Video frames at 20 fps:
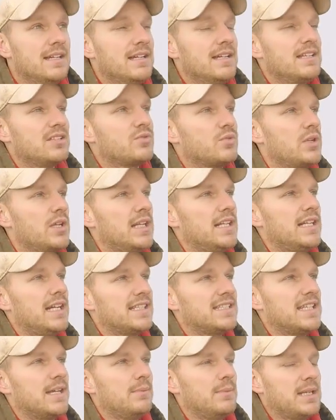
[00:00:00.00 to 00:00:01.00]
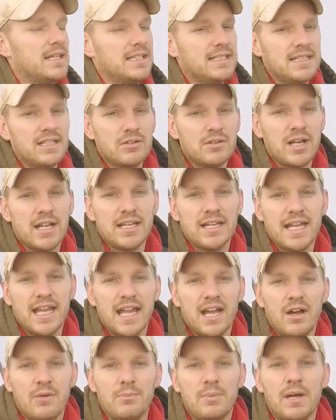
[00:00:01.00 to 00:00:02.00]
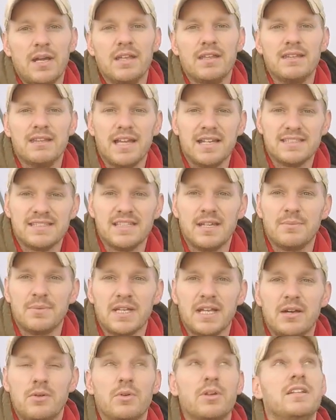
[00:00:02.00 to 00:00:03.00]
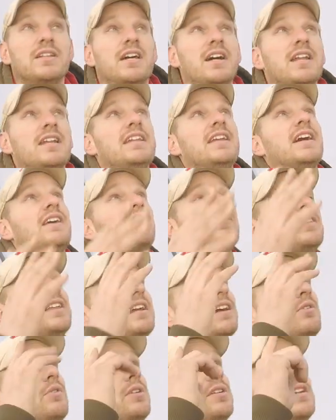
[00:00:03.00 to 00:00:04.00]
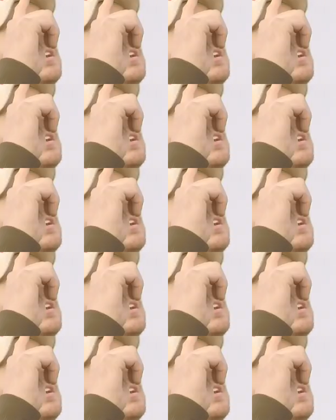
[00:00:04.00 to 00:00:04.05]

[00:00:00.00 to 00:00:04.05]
it's really not that big a deal right now, but that's something I would have done. The other thing I would have